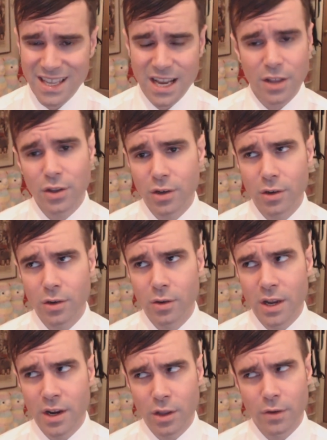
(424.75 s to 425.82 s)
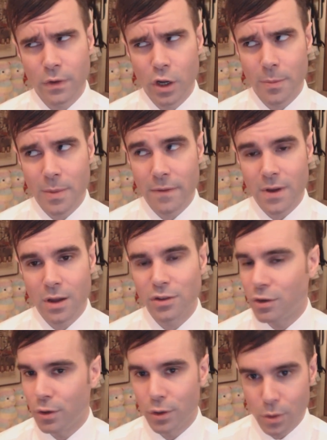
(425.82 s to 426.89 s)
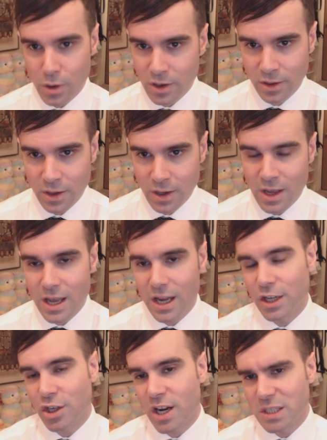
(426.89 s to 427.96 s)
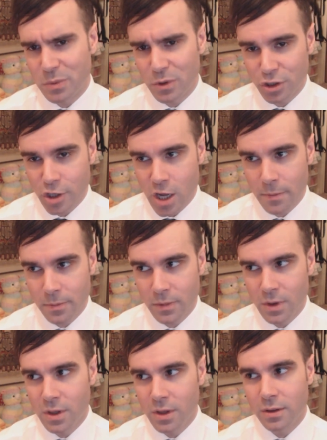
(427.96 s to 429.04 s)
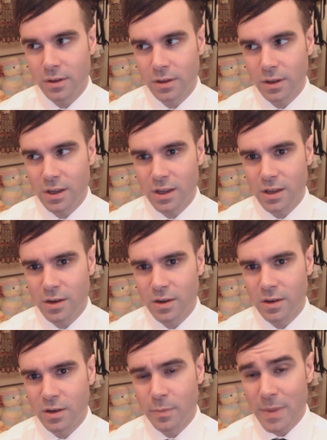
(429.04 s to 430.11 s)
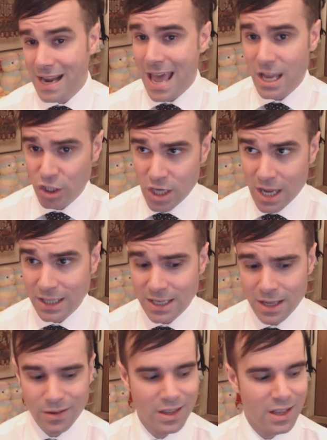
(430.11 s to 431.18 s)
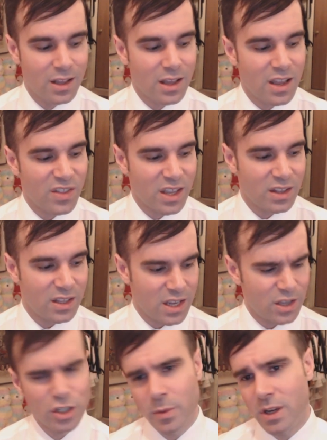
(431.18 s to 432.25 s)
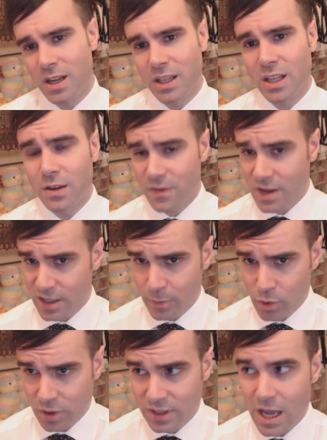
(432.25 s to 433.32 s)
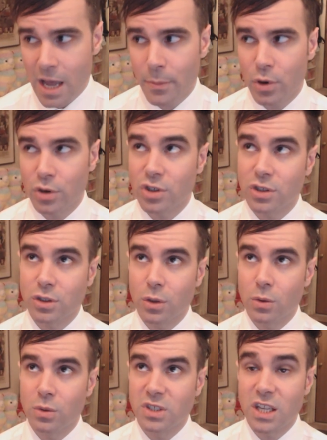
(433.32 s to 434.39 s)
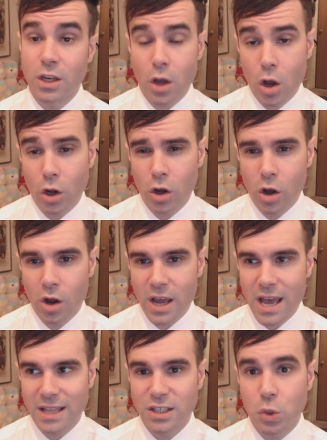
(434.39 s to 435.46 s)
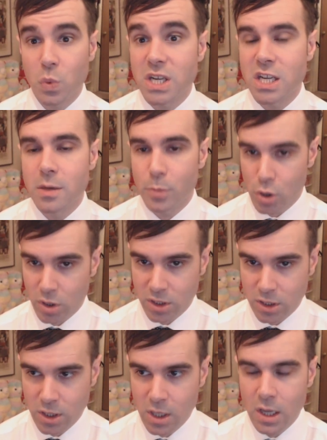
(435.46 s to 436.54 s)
Another volume I found in New York at a Chinese bookshop in Manhattan, Chinatown, and then the intermediate and the advanced books, I purchased those in Hong Kong at Swinton Books.